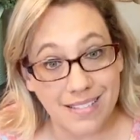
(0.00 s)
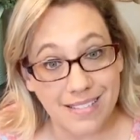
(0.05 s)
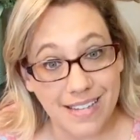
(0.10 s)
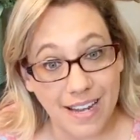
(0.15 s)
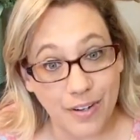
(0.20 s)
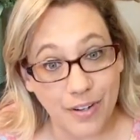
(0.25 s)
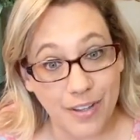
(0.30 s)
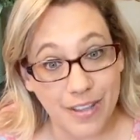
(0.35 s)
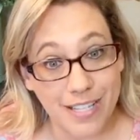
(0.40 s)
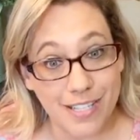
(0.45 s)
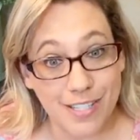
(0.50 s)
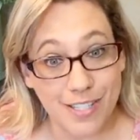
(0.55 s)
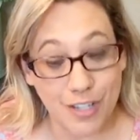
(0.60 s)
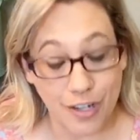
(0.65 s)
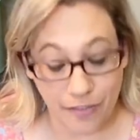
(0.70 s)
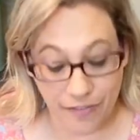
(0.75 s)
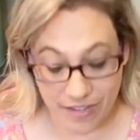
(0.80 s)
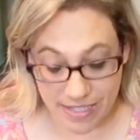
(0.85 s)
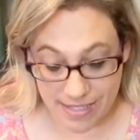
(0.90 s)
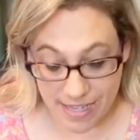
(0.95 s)
down on this
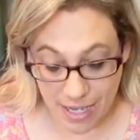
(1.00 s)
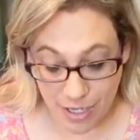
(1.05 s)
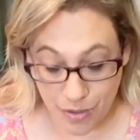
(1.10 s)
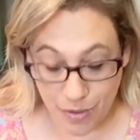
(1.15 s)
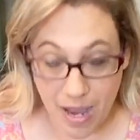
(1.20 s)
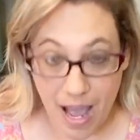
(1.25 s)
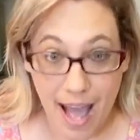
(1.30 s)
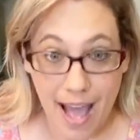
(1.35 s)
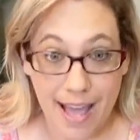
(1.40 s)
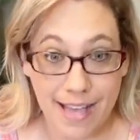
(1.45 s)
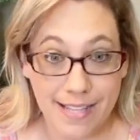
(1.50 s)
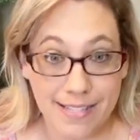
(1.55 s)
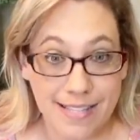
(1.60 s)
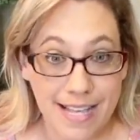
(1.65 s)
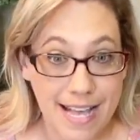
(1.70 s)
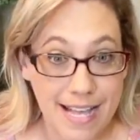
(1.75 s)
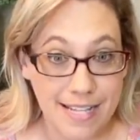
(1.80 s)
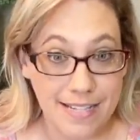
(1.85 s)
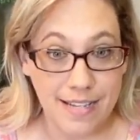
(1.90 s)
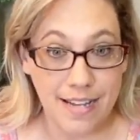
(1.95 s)
surface, and you guys,
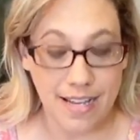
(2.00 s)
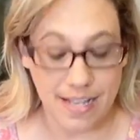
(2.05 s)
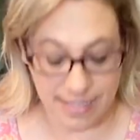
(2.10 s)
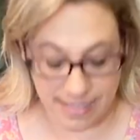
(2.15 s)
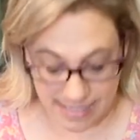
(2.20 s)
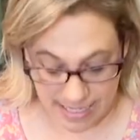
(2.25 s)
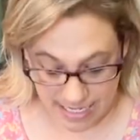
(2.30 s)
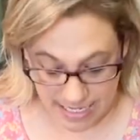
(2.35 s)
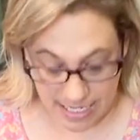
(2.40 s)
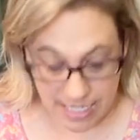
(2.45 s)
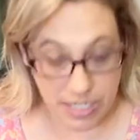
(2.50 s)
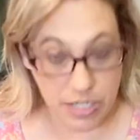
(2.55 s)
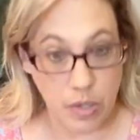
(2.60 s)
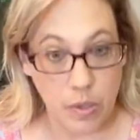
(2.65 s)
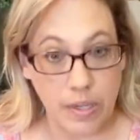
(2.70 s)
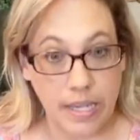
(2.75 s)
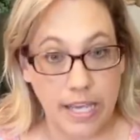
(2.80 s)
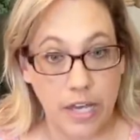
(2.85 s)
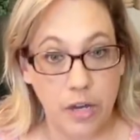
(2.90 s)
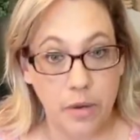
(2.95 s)
and Cindy,
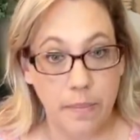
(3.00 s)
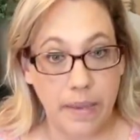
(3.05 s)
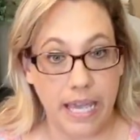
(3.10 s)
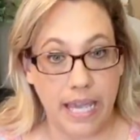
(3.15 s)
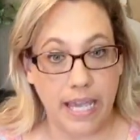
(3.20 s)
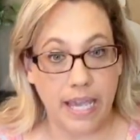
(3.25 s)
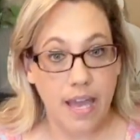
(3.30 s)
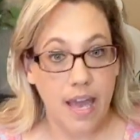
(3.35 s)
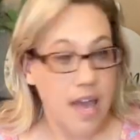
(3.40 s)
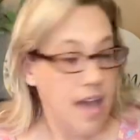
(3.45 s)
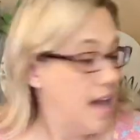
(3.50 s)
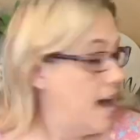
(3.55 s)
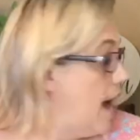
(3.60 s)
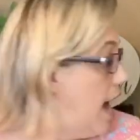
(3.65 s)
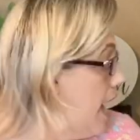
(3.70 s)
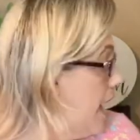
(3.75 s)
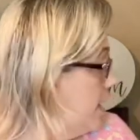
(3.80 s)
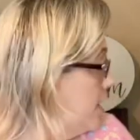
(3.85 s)
don't kill me. I